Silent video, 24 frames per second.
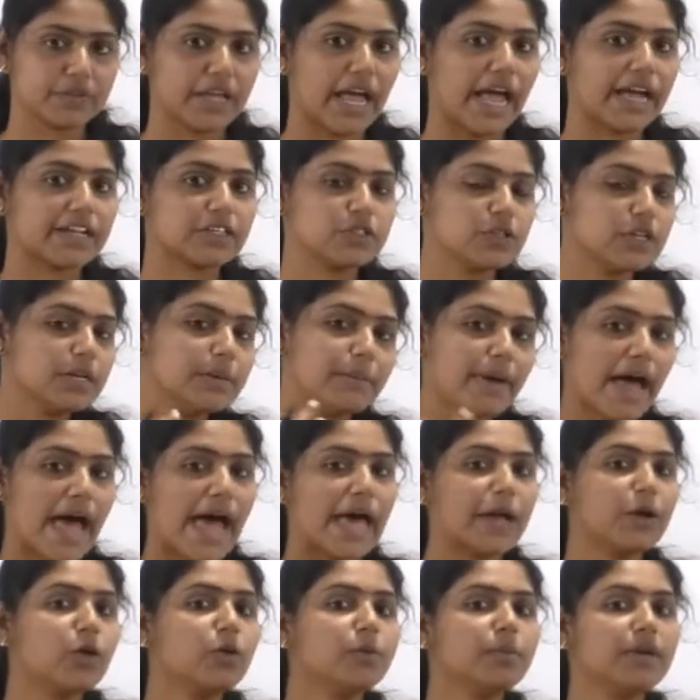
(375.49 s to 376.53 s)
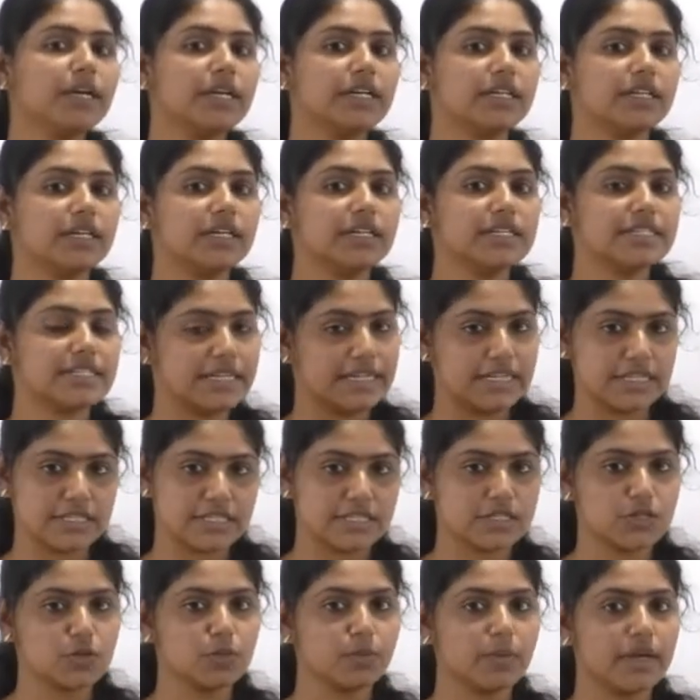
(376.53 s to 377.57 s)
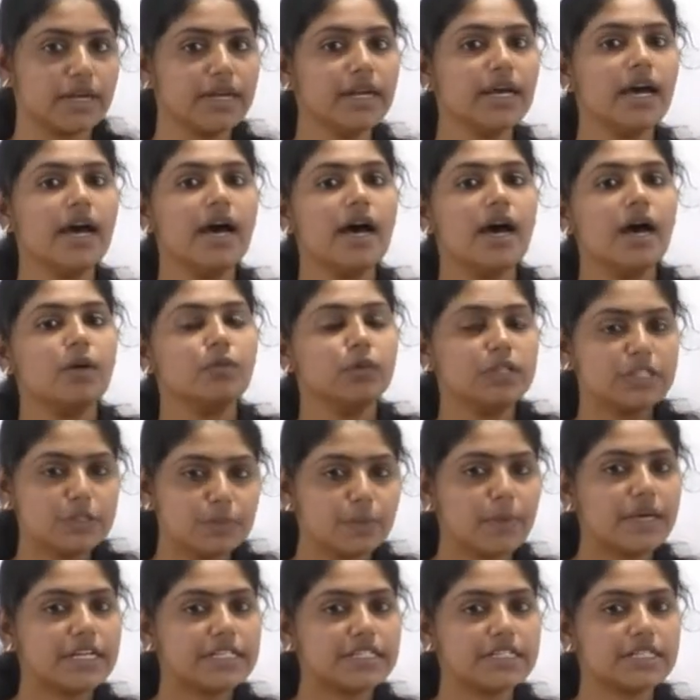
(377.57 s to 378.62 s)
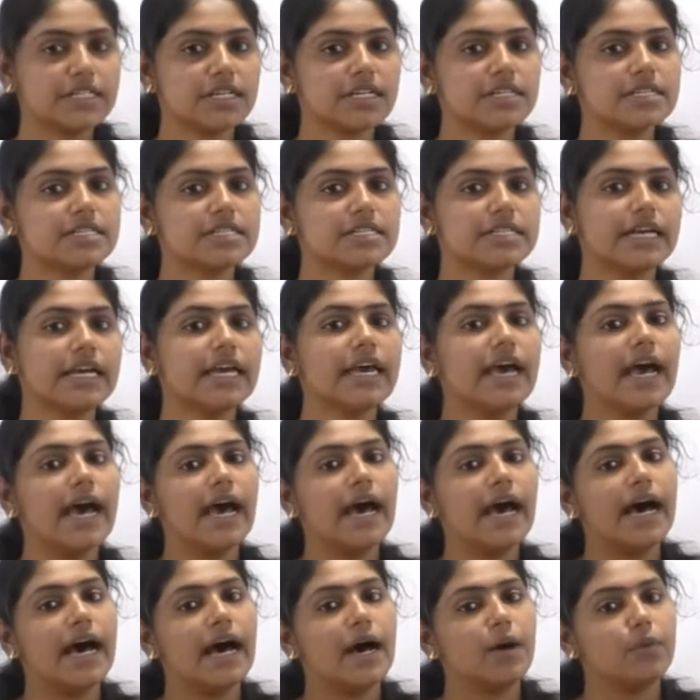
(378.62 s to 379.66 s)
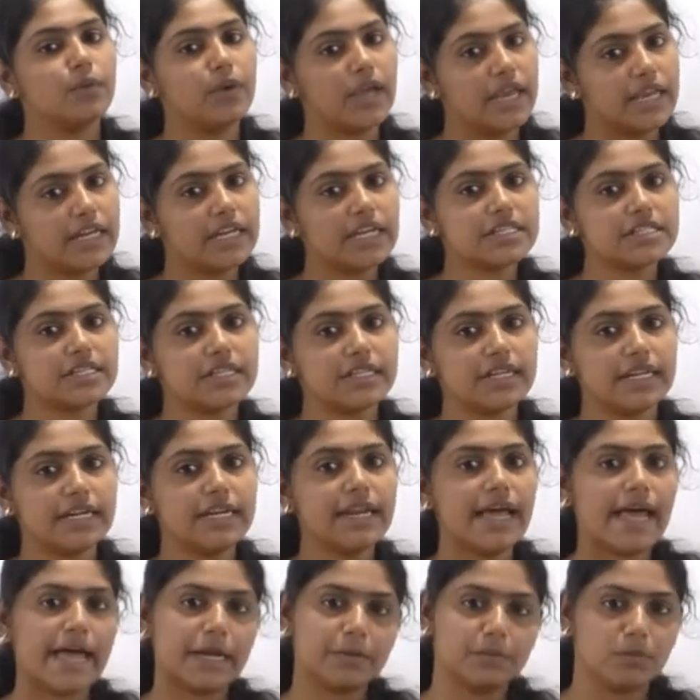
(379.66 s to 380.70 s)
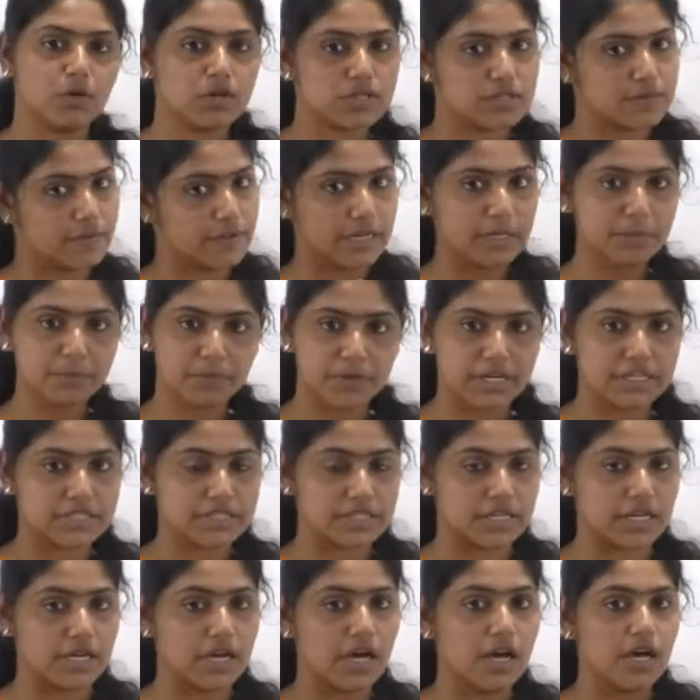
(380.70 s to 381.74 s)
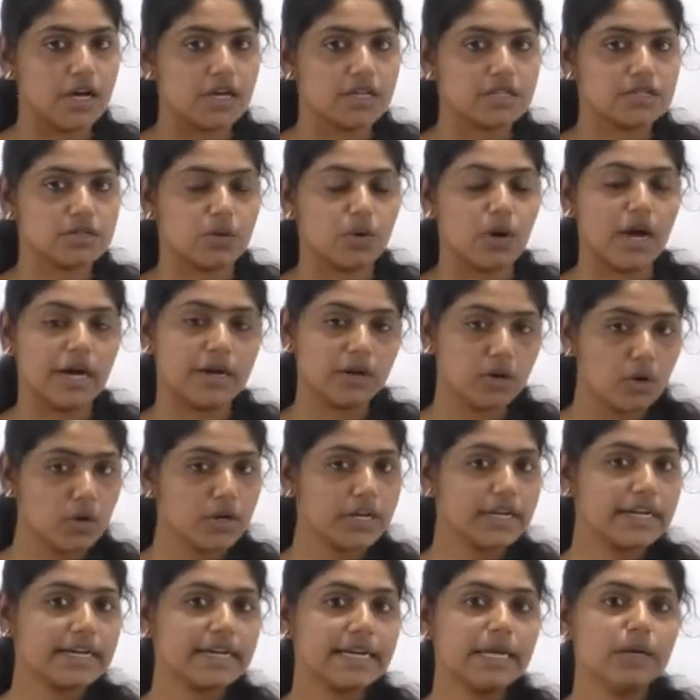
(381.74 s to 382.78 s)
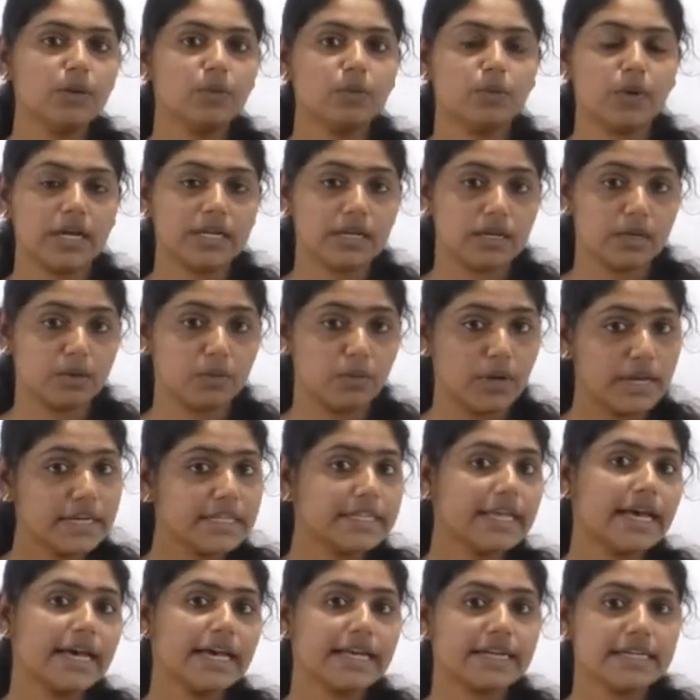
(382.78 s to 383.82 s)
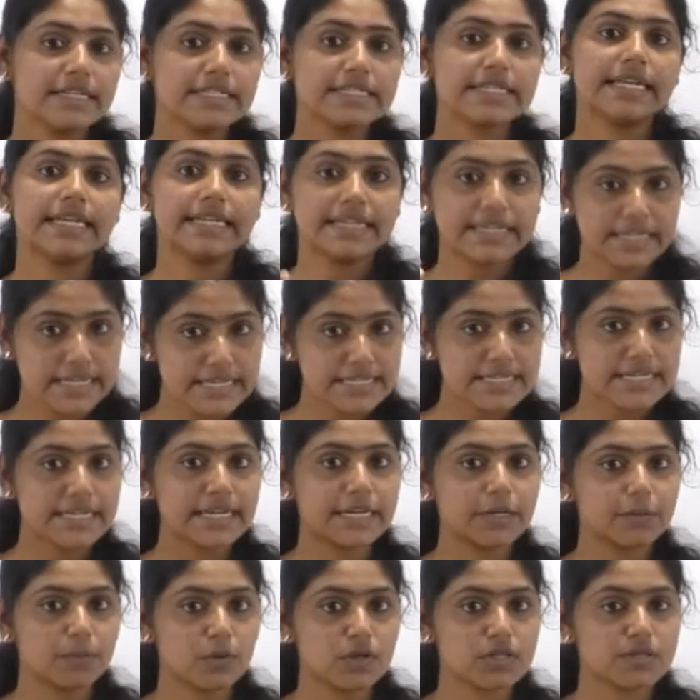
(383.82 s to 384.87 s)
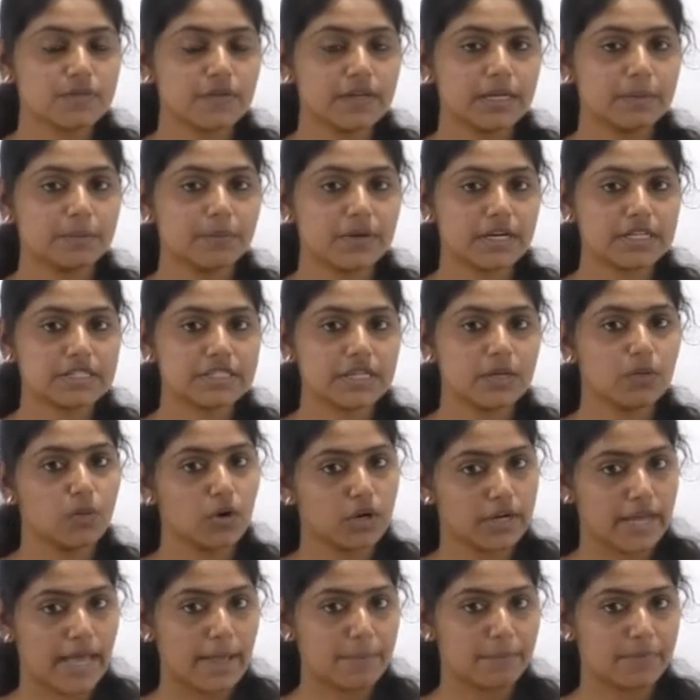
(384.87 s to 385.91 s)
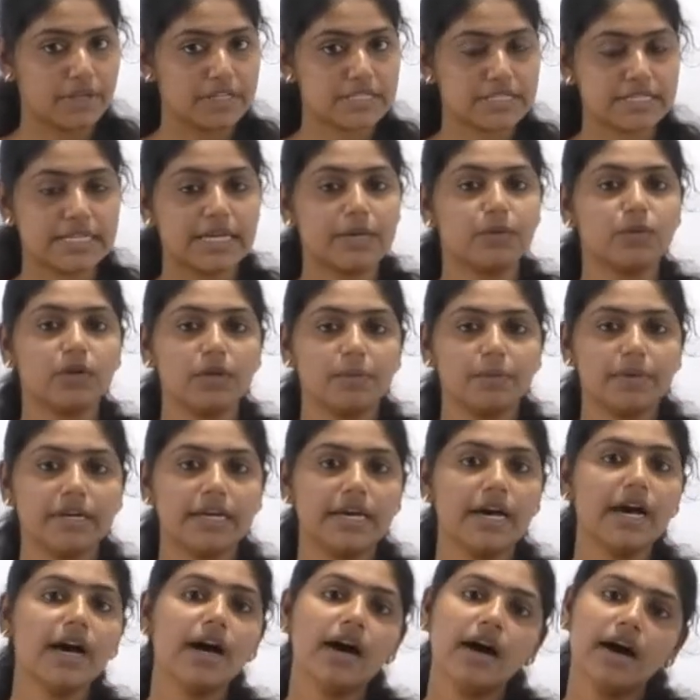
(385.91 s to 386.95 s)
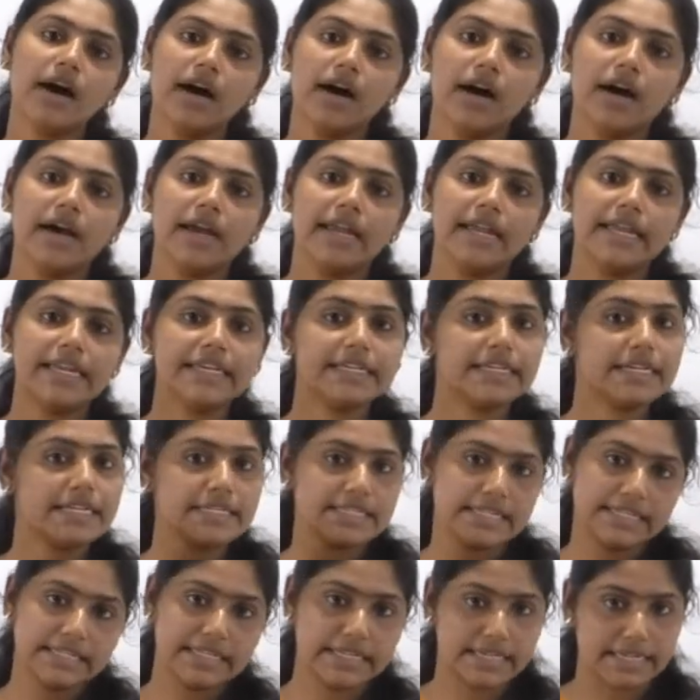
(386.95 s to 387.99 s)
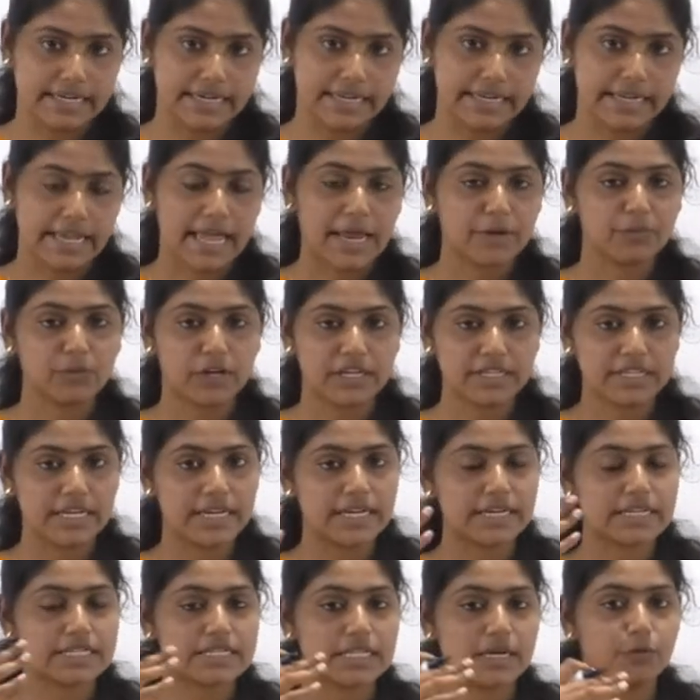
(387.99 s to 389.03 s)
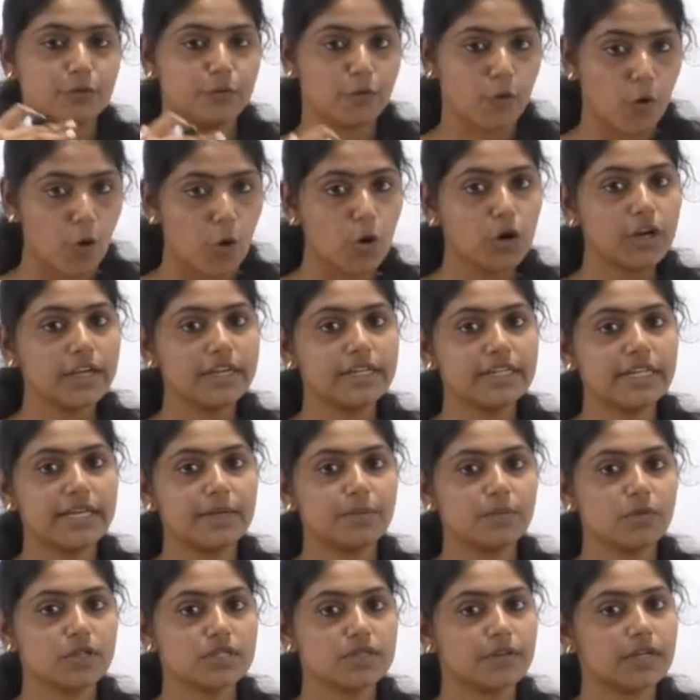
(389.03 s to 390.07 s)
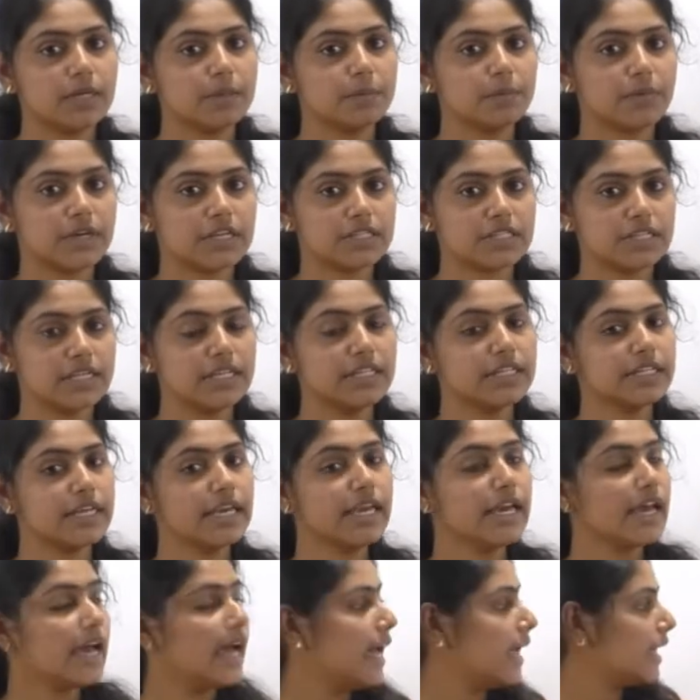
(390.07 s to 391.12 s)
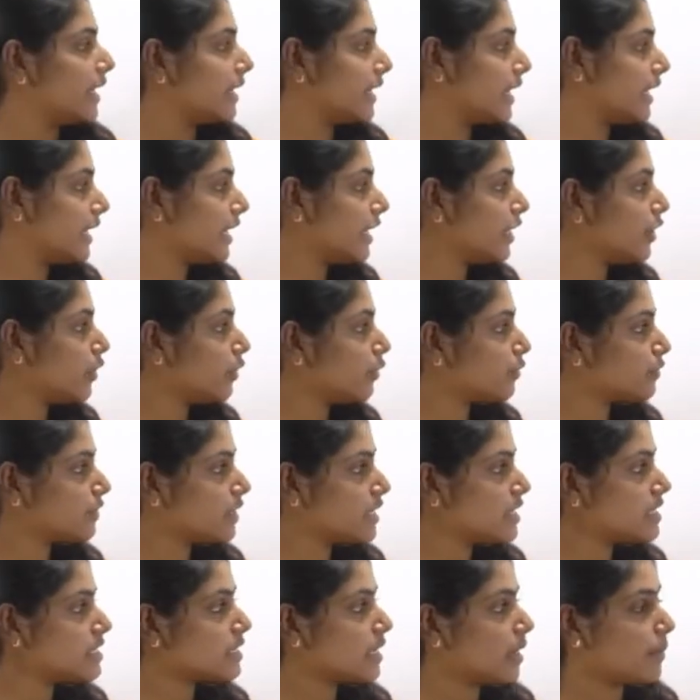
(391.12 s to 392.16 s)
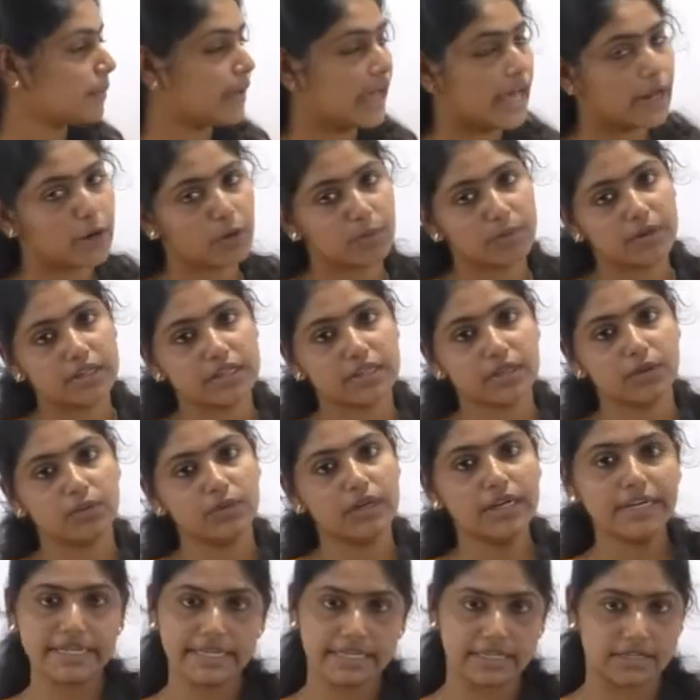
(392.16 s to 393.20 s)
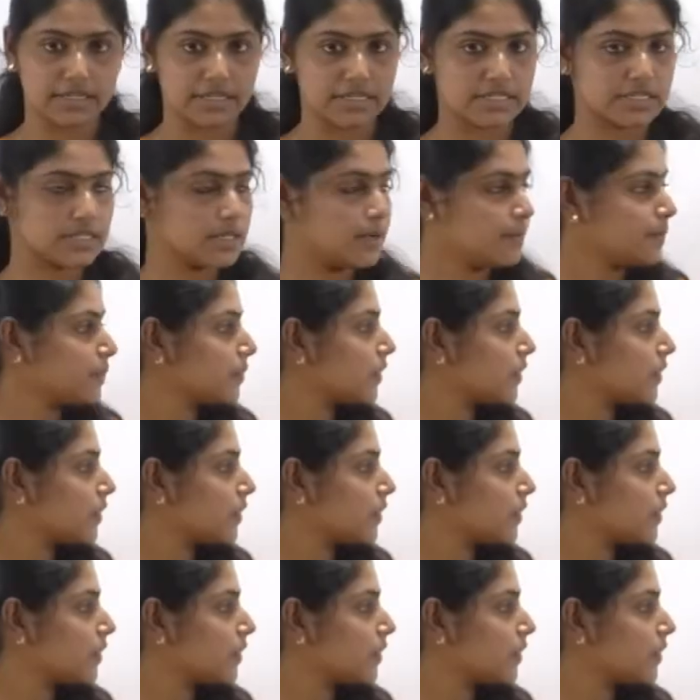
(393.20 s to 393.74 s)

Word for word: Actually, barometer is an instrument which measures the variation in atmospheric pressure. So accordingly, when there is increase in atmospheric pressure, what happens? There will be a increase in the reading. And when there is a fall in the atmospheric pressure, the reading of this barometer will decrease.